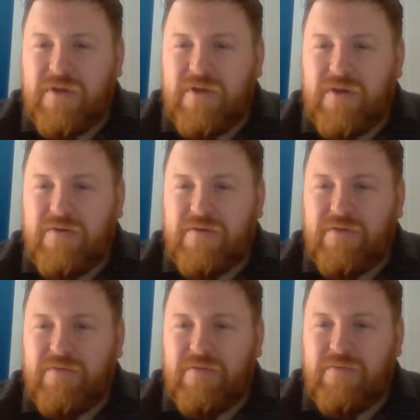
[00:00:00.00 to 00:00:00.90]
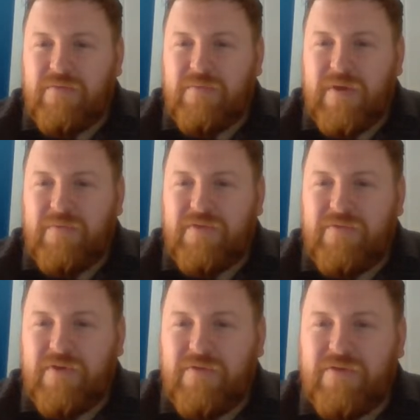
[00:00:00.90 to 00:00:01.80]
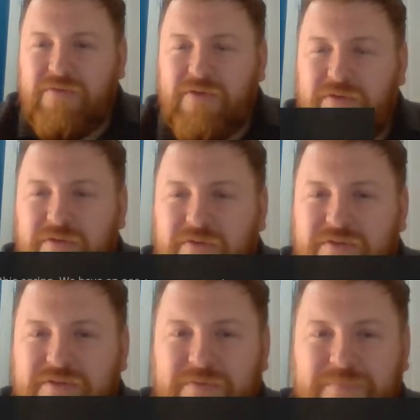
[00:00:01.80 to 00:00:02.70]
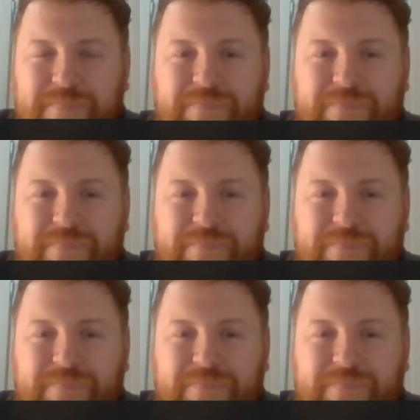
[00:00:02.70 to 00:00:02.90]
daycare, which kind of be able to lift the equestrian clause.